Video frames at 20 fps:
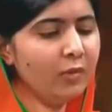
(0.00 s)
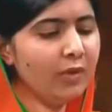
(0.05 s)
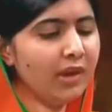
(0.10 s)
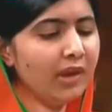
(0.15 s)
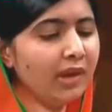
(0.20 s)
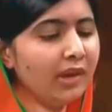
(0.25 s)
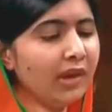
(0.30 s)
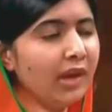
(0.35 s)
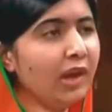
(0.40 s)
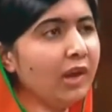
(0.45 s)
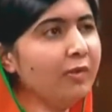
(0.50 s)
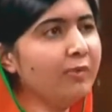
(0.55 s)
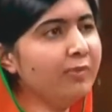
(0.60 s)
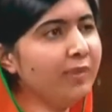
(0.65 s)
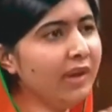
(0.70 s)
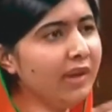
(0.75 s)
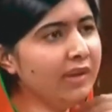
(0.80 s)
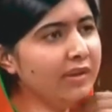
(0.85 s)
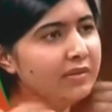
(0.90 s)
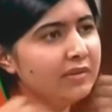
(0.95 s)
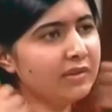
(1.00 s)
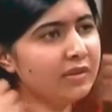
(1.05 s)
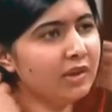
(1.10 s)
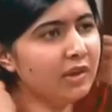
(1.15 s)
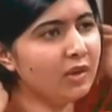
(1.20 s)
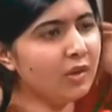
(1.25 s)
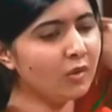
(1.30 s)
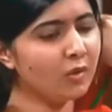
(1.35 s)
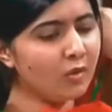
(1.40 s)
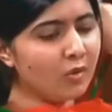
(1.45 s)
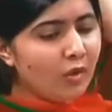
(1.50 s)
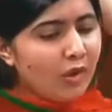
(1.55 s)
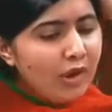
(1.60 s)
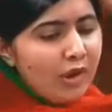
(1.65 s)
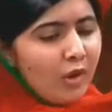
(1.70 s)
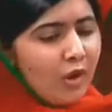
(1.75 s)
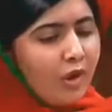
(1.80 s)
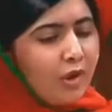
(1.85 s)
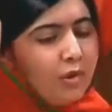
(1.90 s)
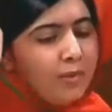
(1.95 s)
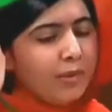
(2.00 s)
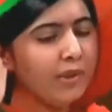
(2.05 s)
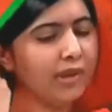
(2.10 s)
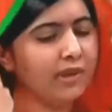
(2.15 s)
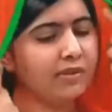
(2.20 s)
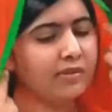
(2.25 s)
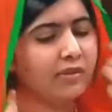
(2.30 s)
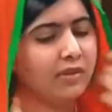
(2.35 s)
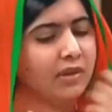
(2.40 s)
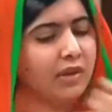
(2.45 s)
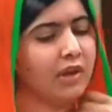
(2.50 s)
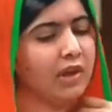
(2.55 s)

We can gain peace, grow economies,